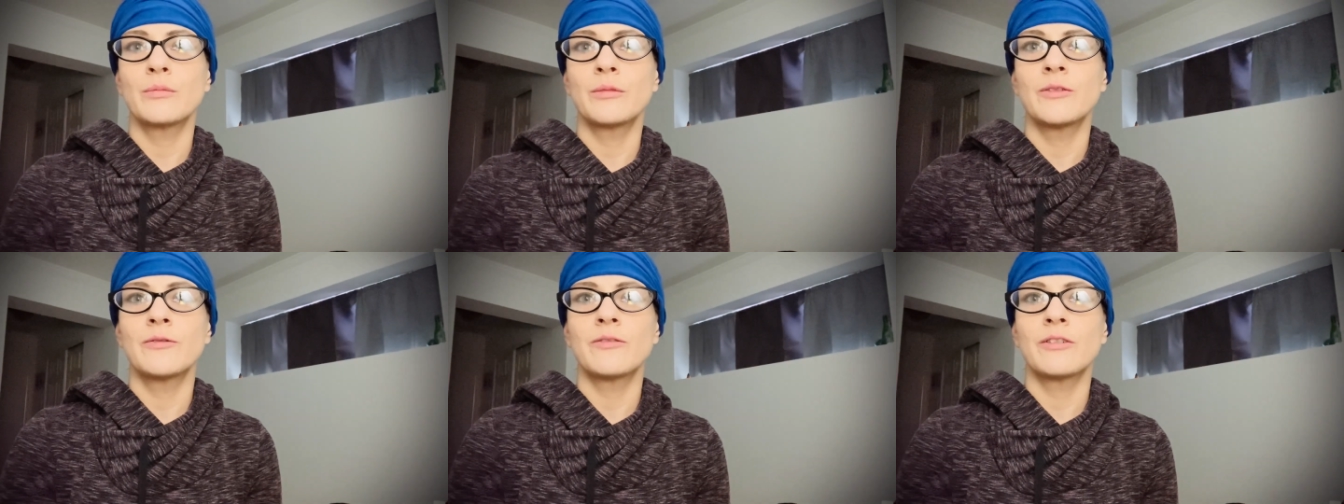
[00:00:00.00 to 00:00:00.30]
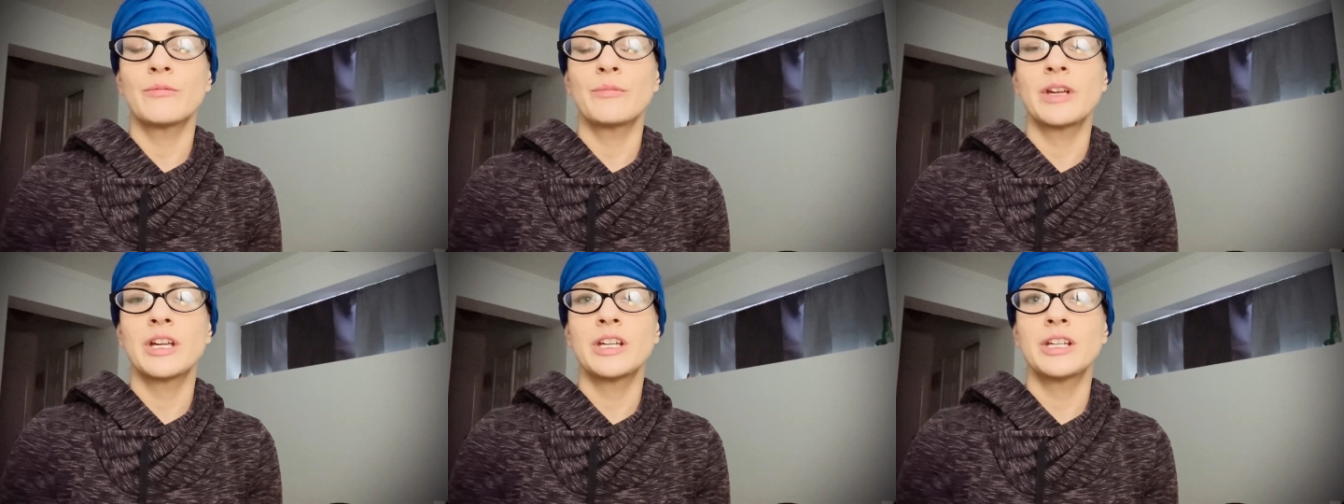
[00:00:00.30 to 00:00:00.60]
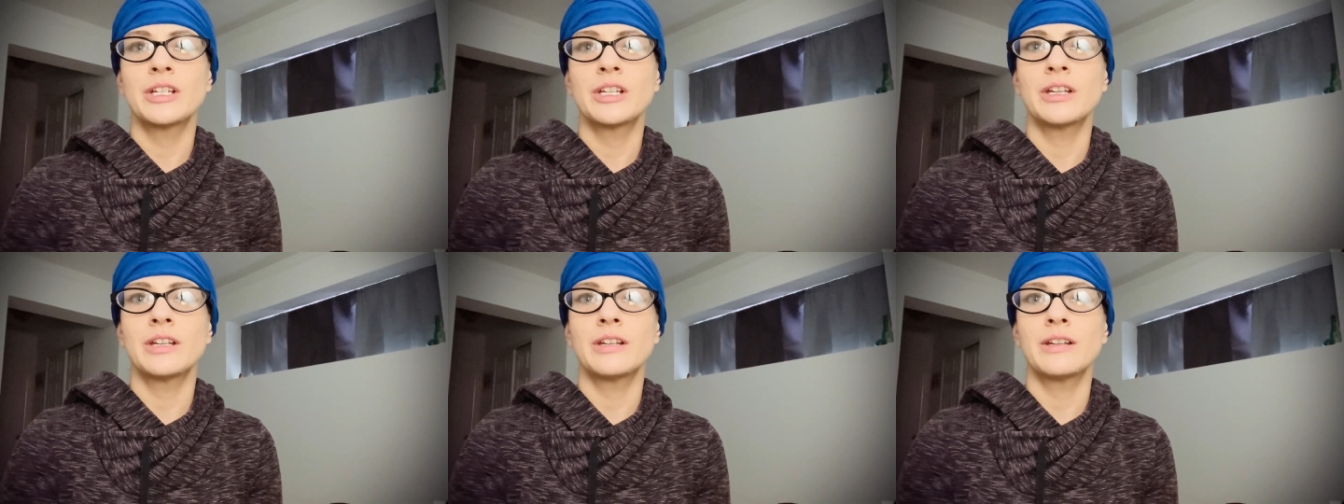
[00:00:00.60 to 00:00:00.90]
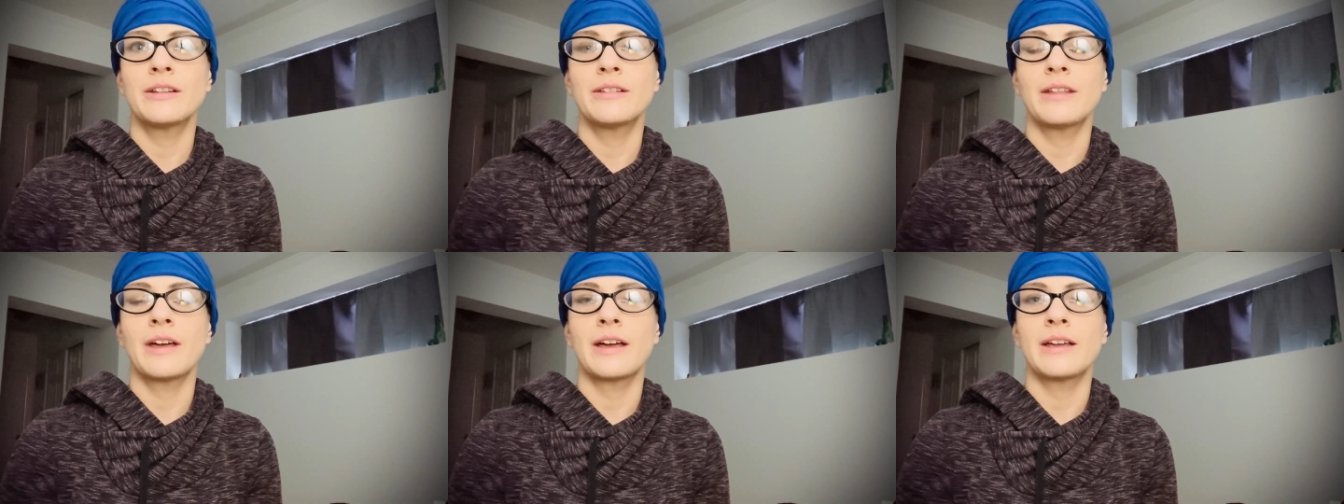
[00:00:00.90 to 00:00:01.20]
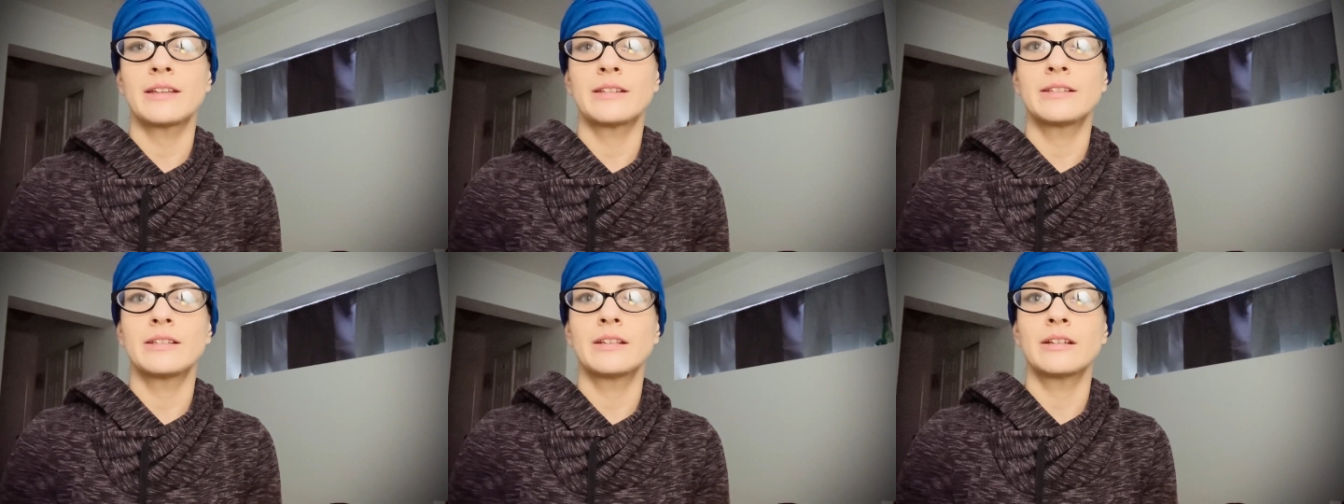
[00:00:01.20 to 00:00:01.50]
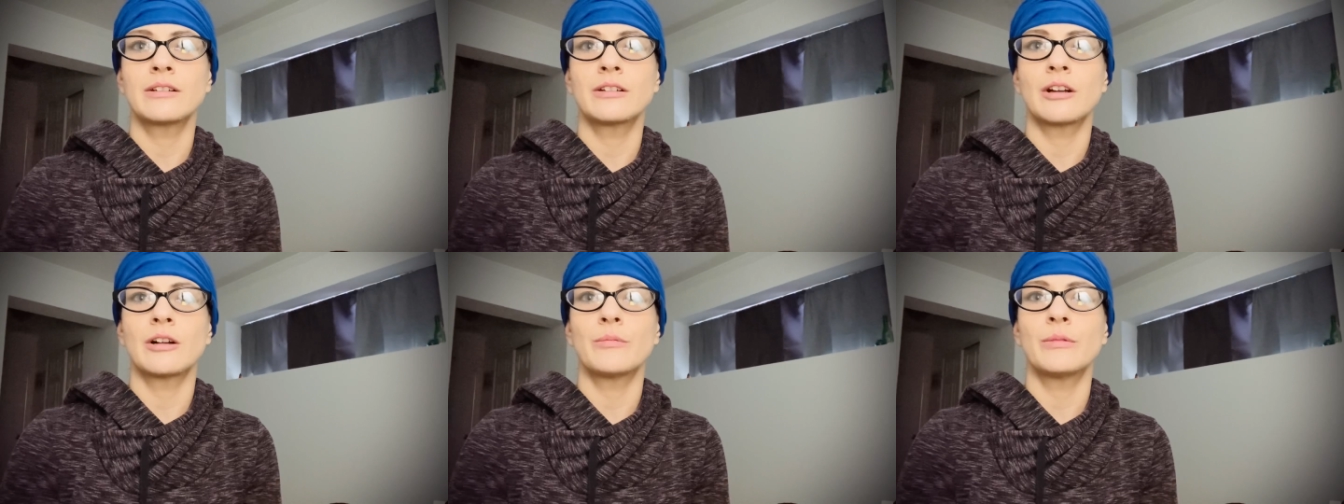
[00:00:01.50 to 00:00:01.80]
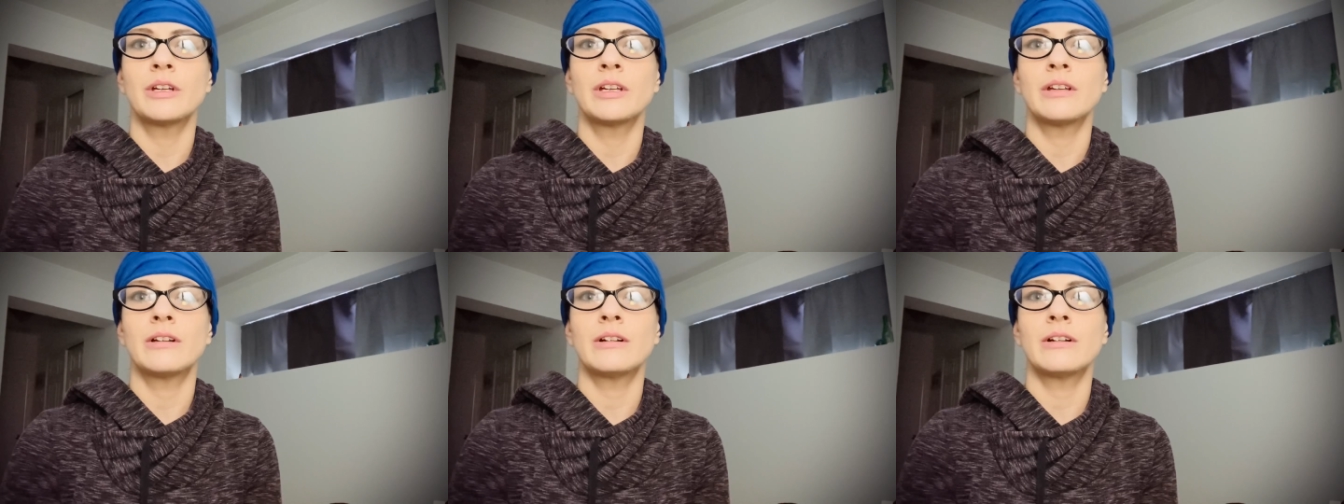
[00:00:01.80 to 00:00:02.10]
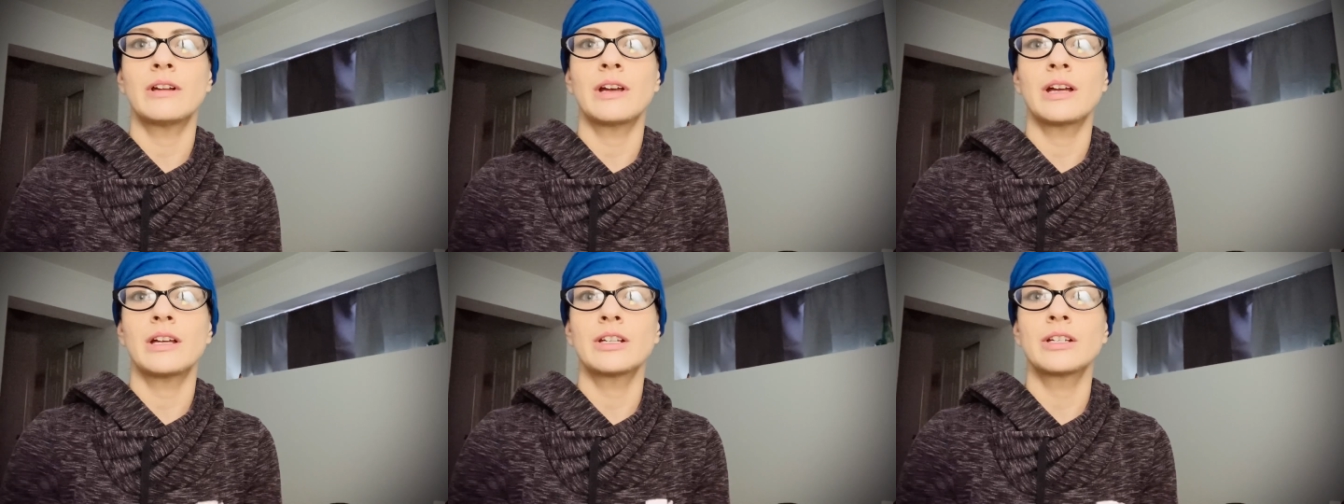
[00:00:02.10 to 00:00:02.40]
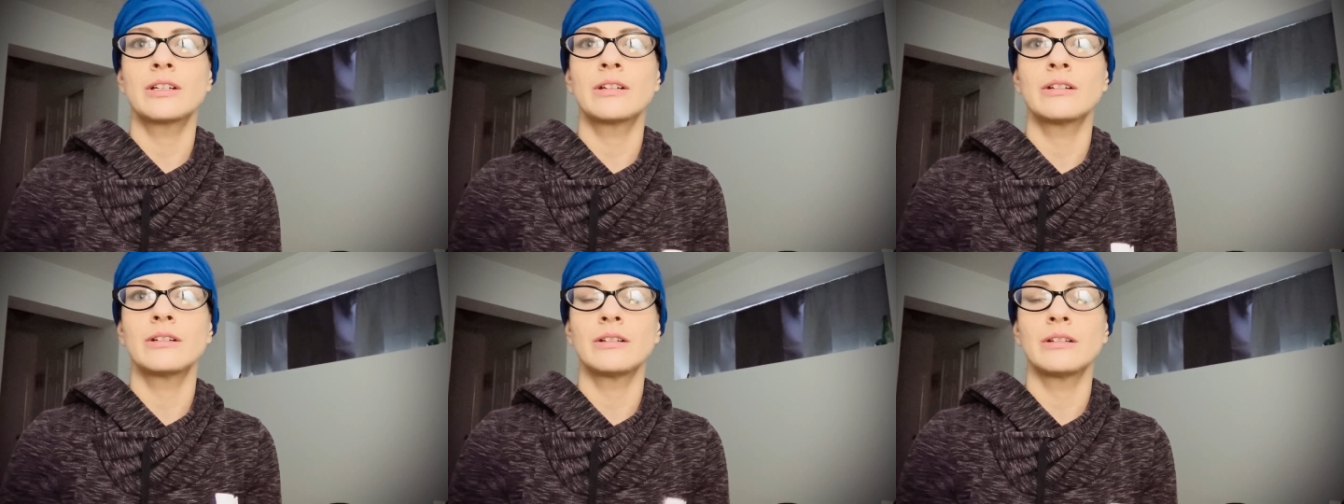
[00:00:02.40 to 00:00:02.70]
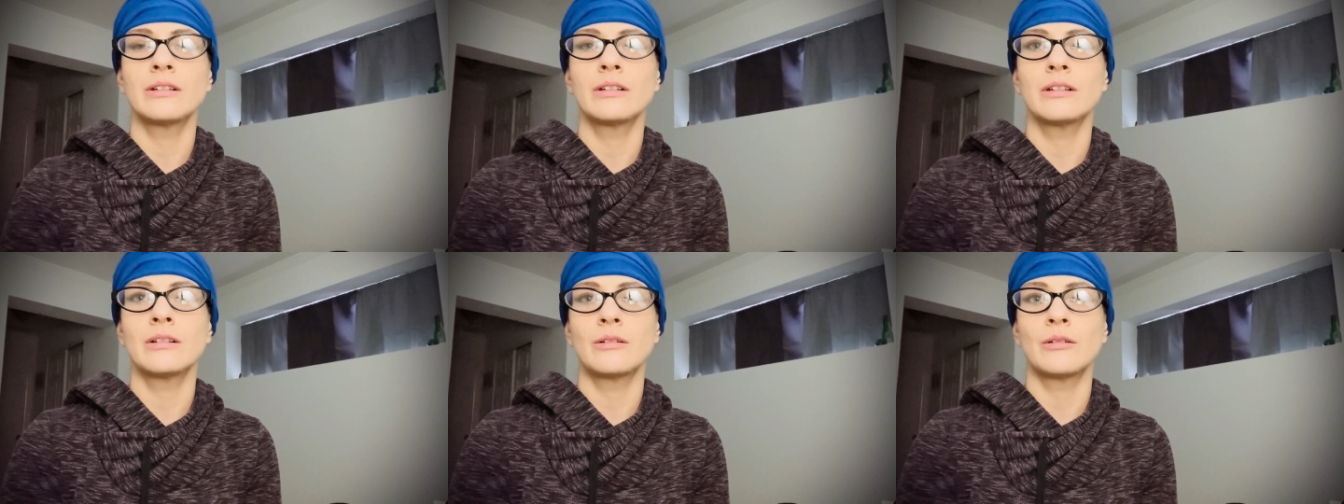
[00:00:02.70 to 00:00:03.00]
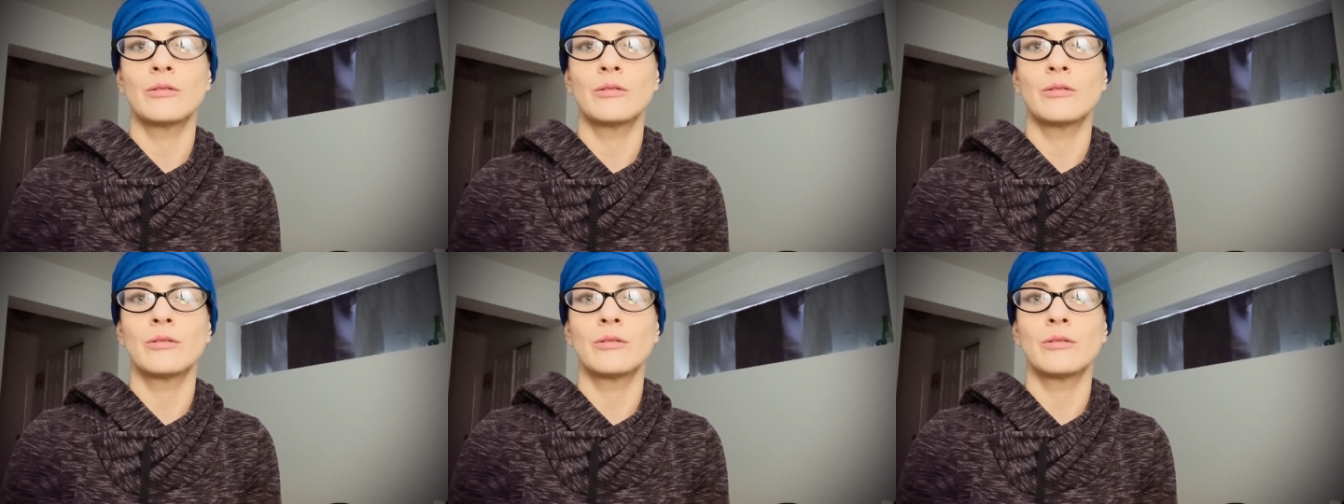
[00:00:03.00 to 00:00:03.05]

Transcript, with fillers: information that Sikh Dharma International